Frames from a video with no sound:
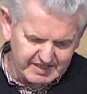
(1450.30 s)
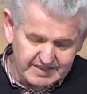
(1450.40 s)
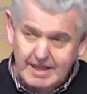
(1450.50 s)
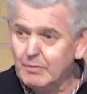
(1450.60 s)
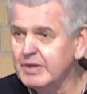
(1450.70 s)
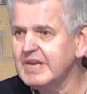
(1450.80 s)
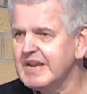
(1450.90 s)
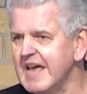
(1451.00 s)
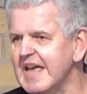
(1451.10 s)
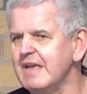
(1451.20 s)
They would
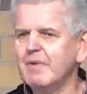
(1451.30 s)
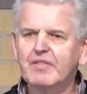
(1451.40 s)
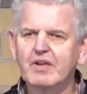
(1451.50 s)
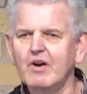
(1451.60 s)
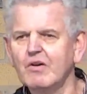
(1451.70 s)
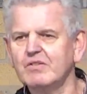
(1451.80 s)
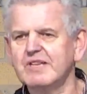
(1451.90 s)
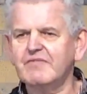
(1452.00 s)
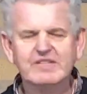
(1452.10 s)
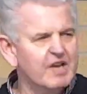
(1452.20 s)
name other gods.
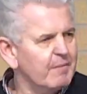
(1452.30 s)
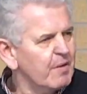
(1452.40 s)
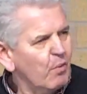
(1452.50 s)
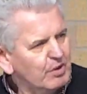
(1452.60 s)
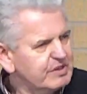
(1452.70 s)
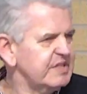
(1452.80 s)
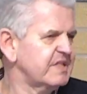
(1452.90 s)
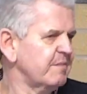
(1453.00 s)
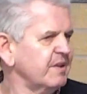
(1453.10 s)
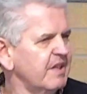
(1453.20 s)
Every time they wanted
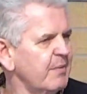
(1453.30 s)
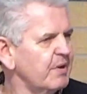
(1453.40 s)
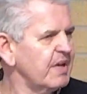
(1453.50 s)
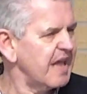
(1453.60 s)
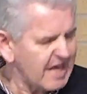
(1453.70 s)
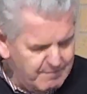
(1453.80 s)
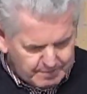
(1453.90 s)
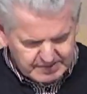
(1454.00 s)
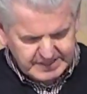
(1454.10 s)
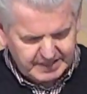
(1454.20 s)
something, they would name a
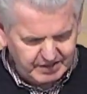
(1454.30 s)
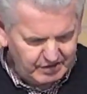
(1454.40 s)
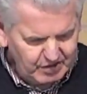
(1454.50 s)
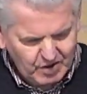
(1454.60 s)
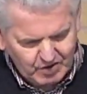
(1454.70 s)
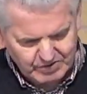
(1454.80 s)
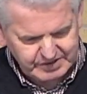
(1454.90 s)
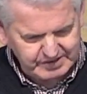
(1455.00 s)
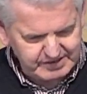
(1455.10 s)
particular god.